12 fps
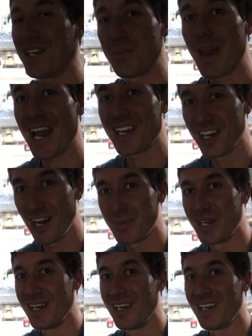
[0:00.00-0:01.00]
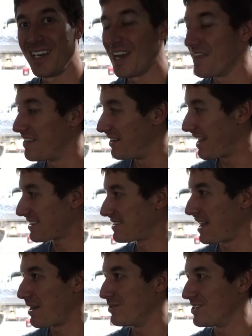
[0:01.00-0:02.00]
it back up, and the next
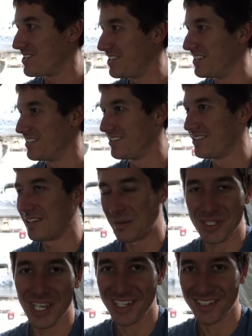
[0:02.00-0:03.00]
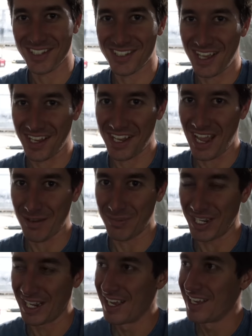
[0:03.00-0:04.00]
time we see it, I'm taking this thing camping.